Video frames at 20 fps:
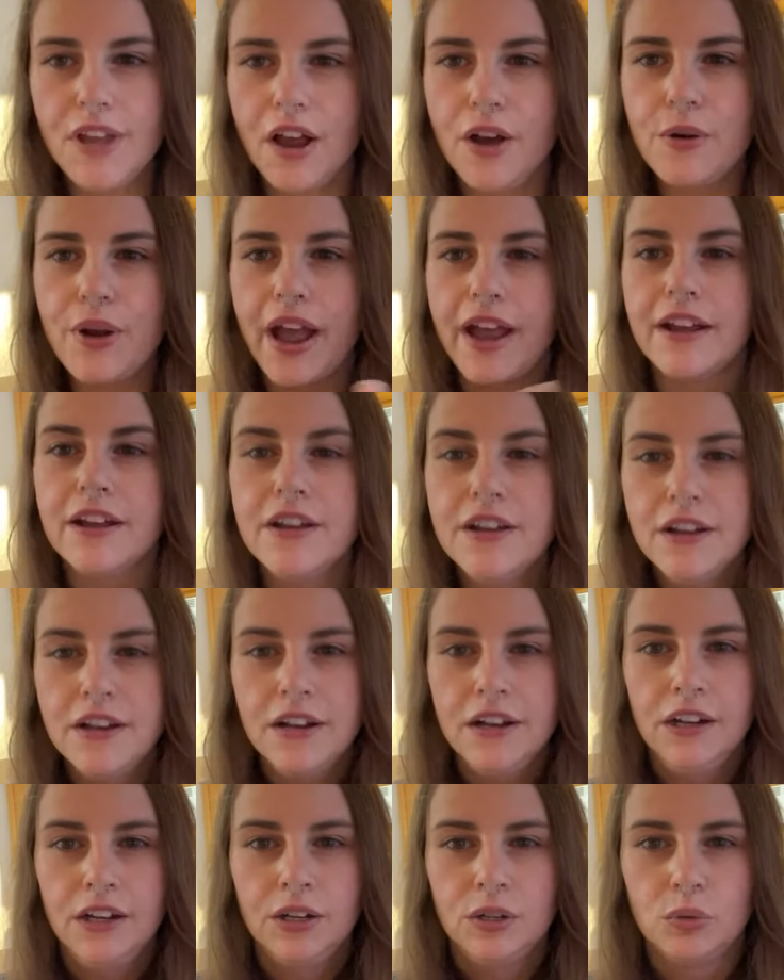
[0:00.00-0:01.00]
Okay,
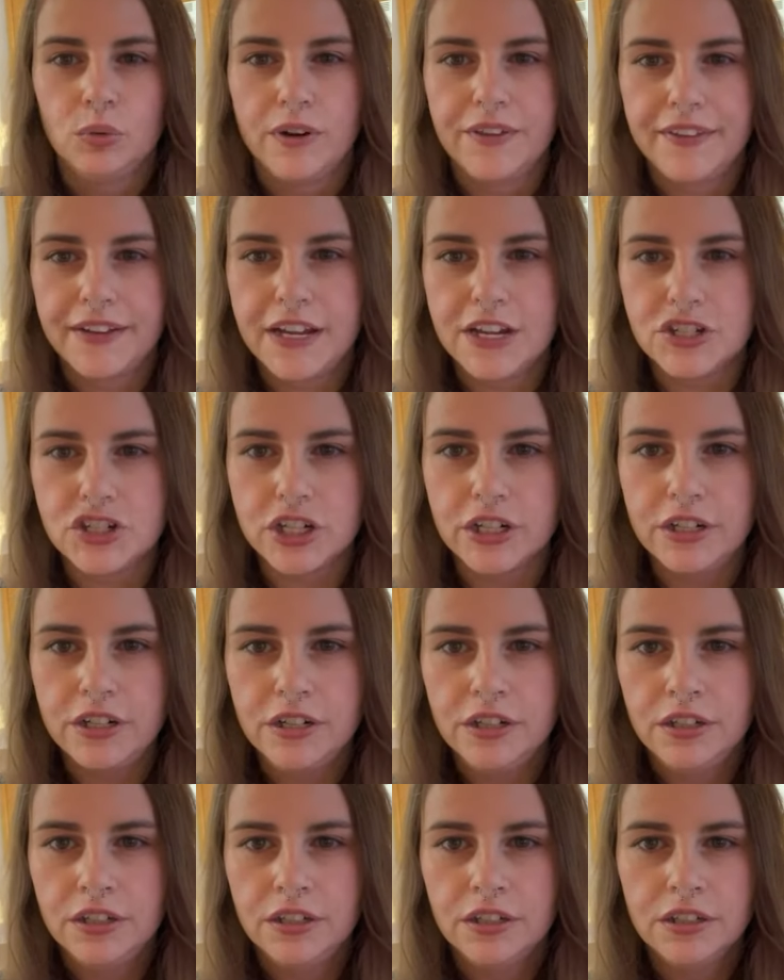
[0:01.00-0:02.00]
we're in the kitchen.
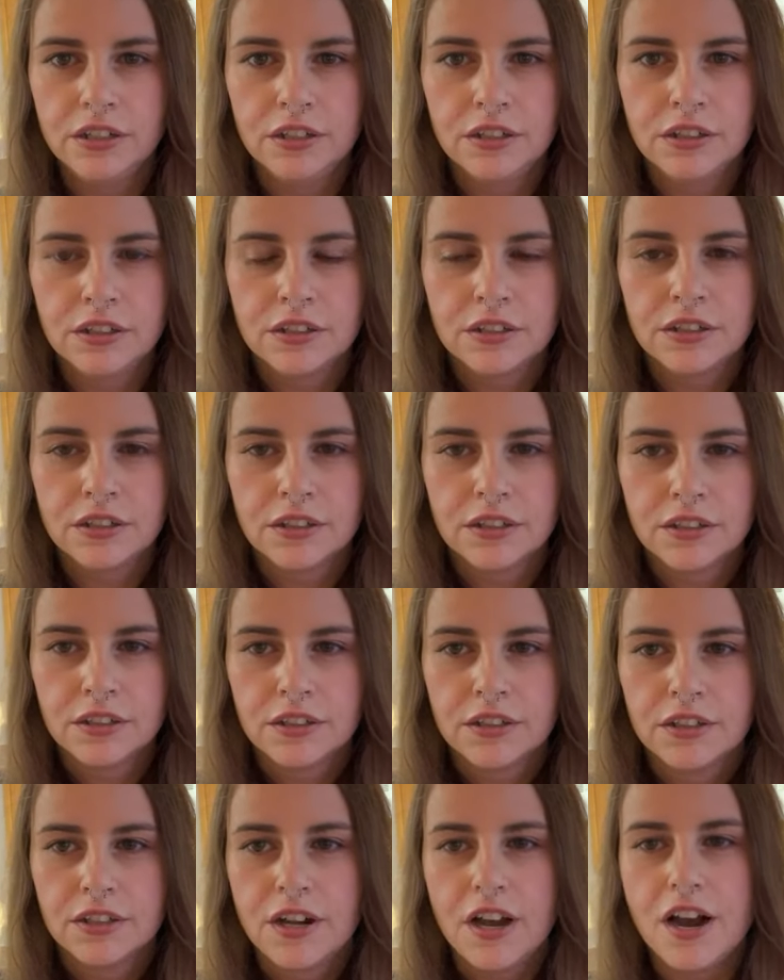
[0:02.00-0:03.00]

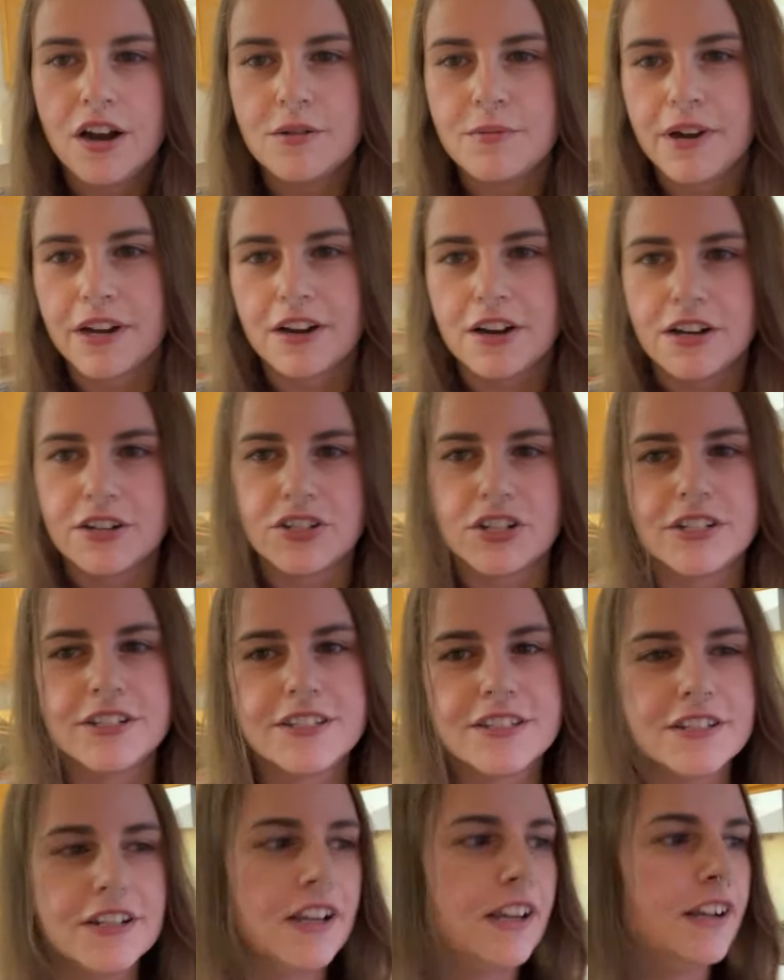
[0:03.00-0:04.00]
Oh my gosh, it's